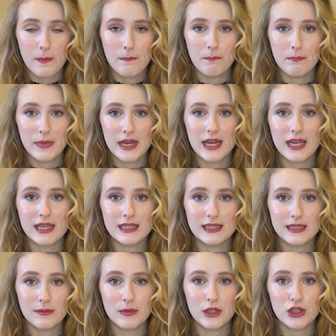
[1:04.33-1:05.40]
meaning
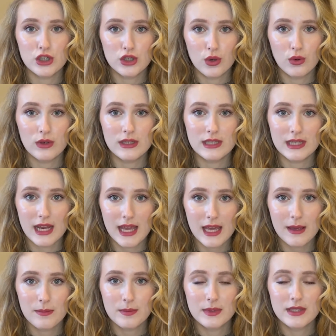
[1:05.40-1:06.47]
similar shoulders and
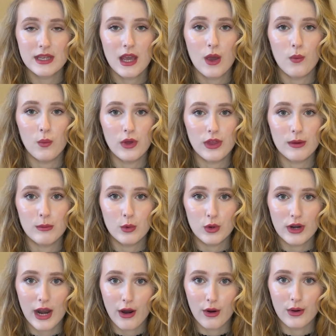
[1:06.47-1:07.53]
hips with a more
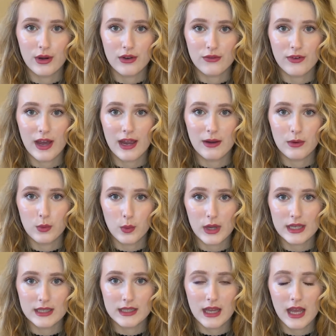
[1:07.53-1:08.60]
narrow and defined
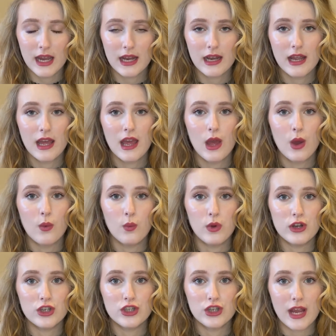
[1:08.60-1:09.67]
waistline,
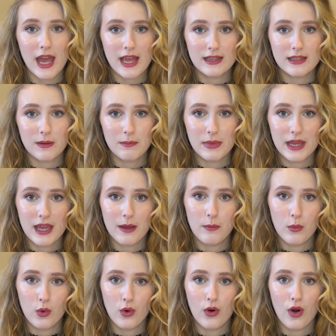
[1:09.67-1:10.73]
which ends up being
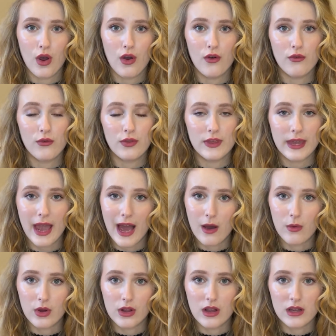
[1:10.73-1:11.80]
more of the
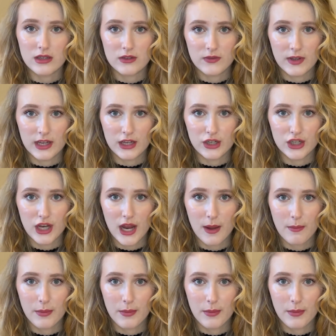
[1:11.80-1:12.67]
hourglass figure shape.